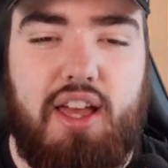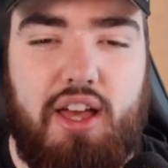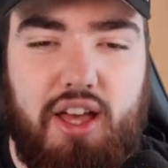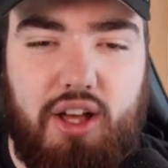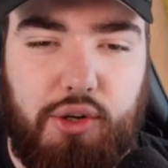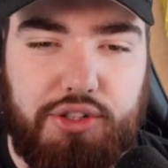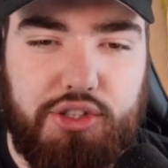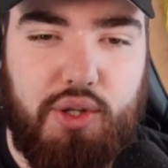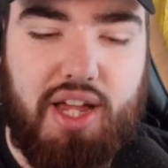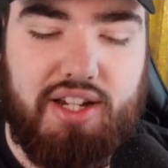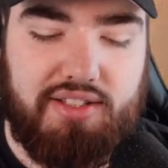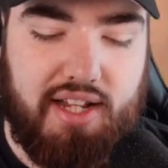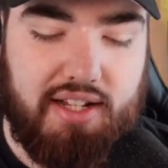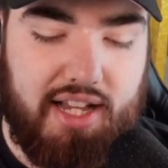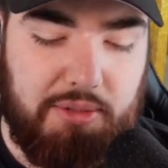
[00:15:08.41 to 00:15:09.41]
Also,
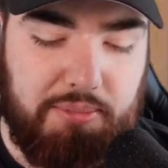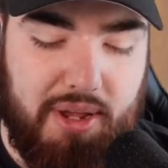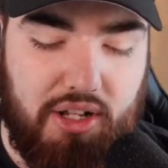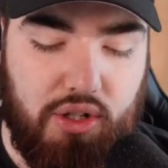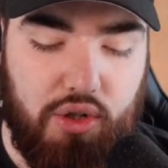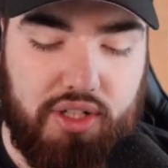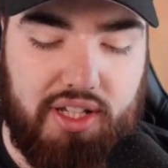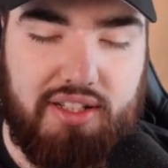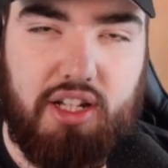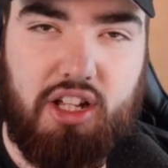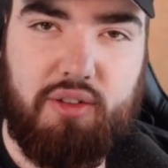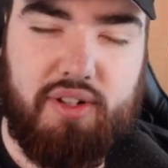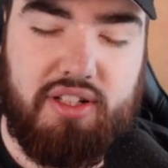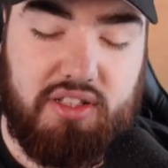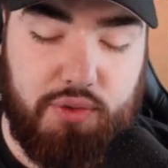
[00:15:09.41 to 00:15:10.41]
hashtag last pack look in the
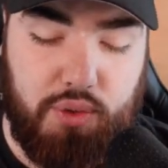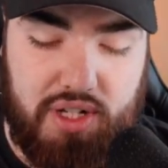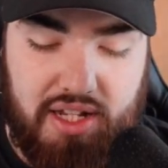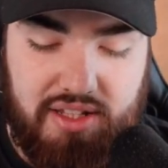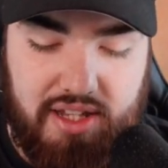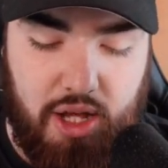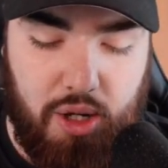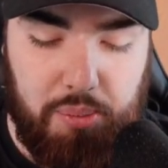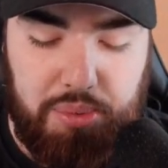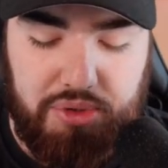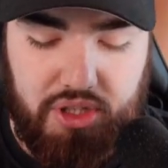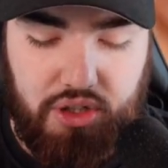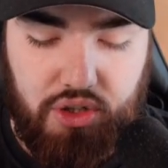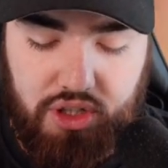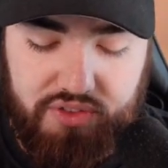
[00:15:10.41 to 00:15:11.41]
comments if you would like to help with
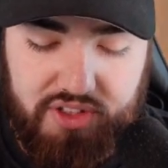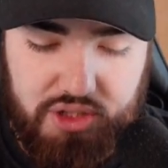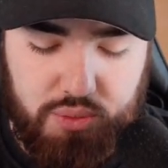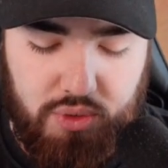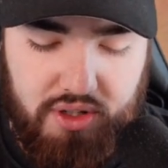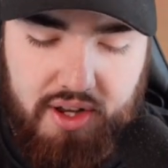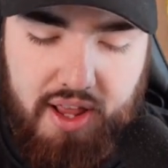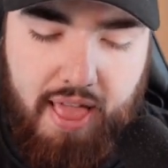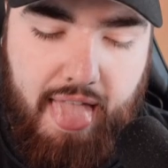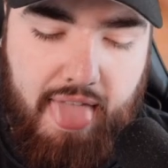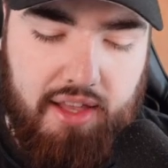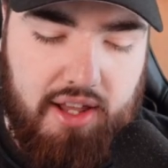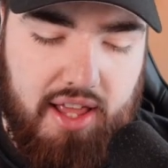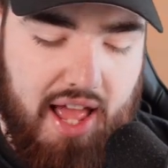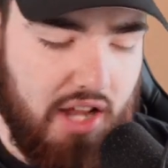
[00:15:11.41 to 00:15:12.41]
the look of this one.
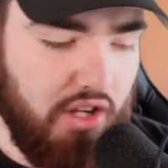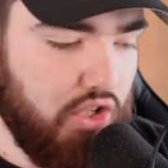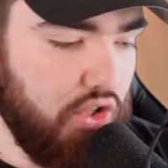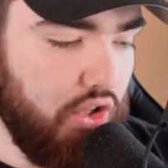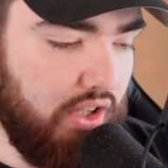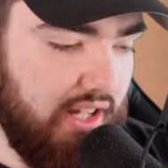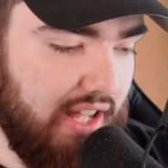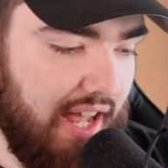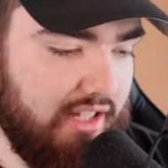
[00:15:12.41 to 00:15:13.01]
And surely it